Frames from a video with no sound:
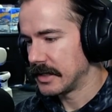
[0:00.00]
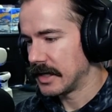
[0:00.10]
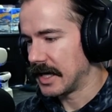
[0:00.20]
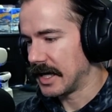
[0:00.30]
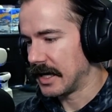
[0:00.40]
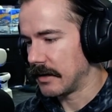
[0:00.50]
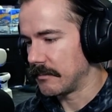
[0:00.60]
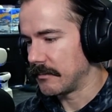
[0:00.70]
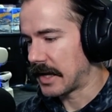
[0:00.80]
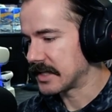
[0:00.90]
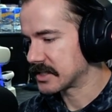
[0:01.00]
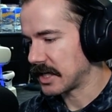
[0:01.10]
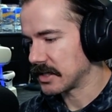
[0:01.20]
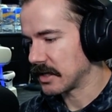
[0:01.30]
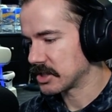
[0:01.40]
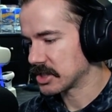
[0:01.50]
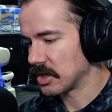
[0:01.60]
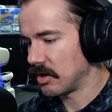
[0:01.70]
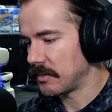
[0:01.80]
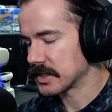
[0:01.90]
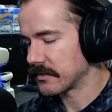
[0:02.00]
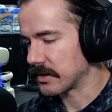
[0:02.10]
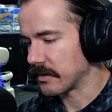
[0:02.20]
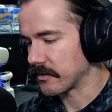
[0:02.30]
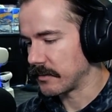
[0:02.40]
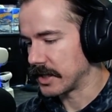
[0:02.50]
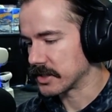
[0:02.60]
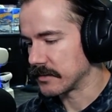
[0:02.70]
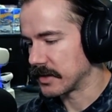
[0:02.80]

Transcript: and it's got just a whole bunch of other information.